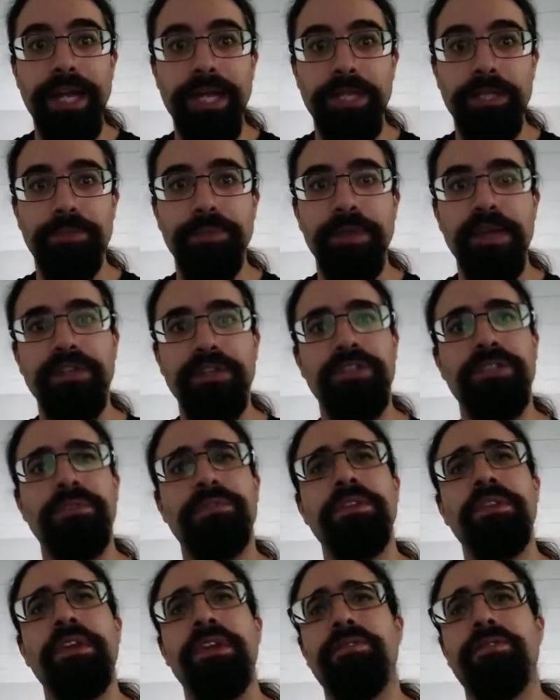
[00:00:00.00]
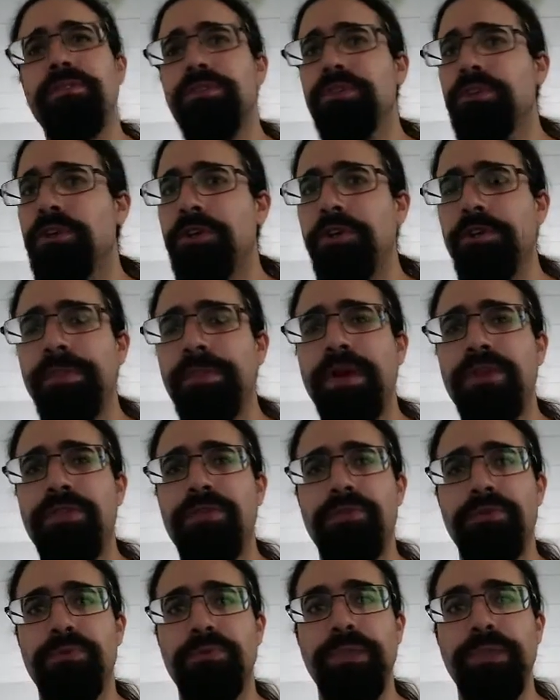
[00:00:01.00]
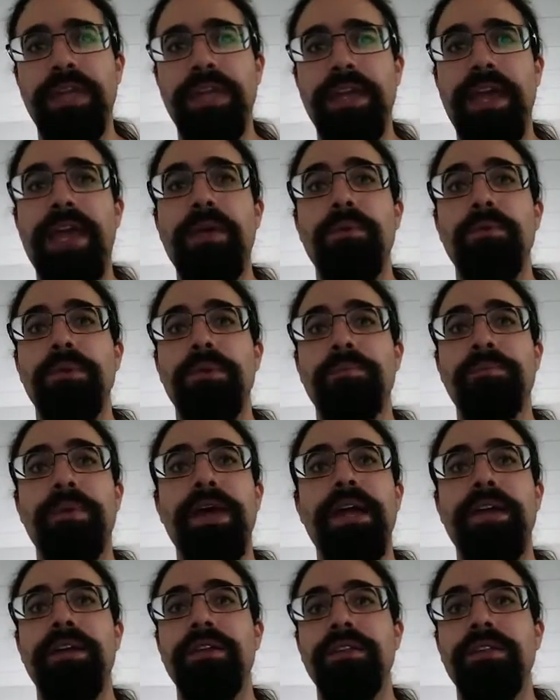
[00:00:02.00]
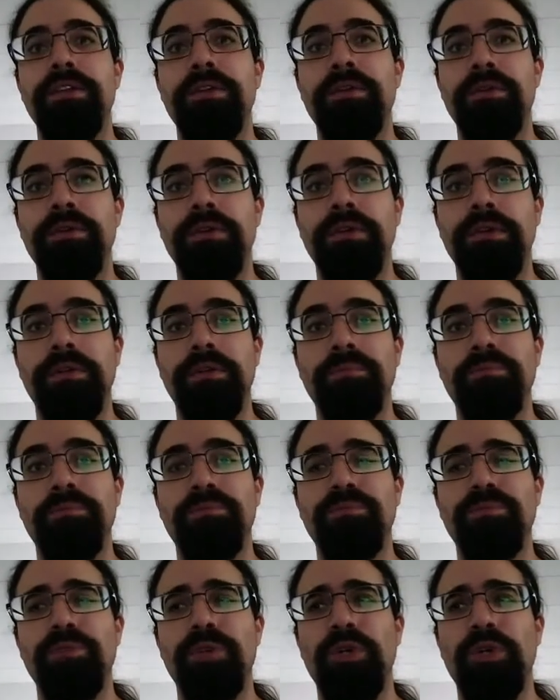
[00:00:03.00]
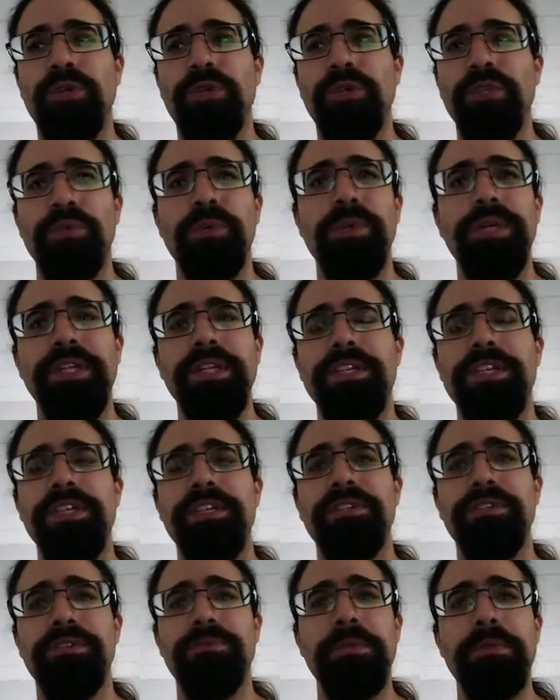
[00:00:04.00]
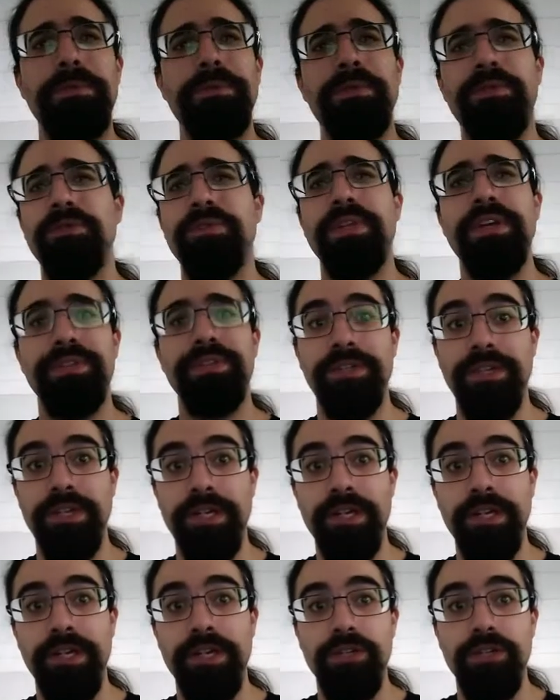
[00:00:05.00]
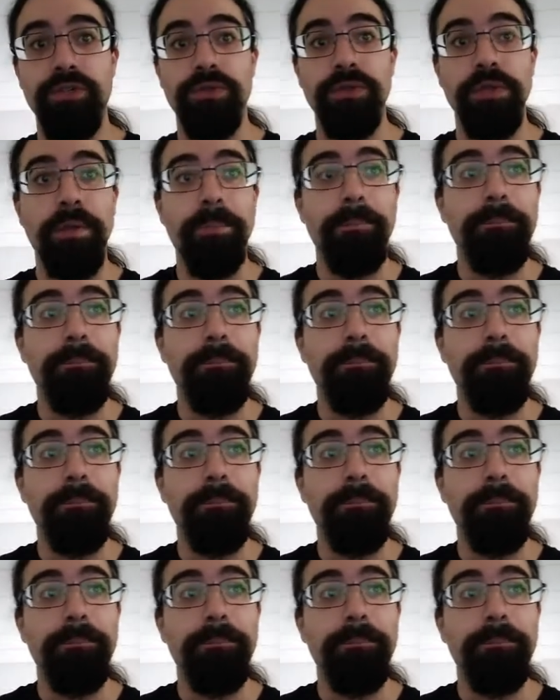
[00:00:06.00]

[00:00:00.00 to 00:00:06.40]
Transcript: aspect. Something I first heard about through Lee Haywood back in the early 2010s, maybe 2009 actually.